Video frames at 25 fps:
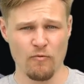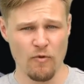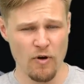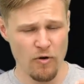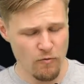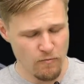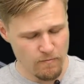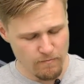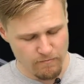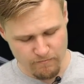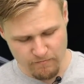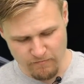
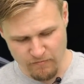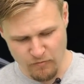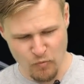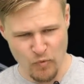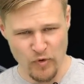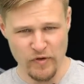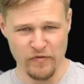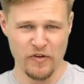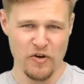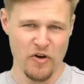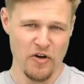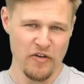Well,
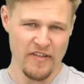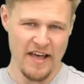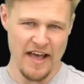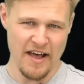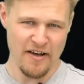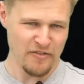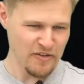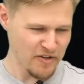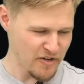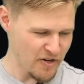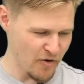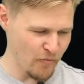we've got that
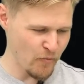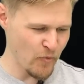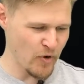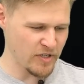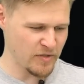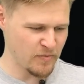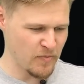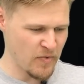on the Nineworks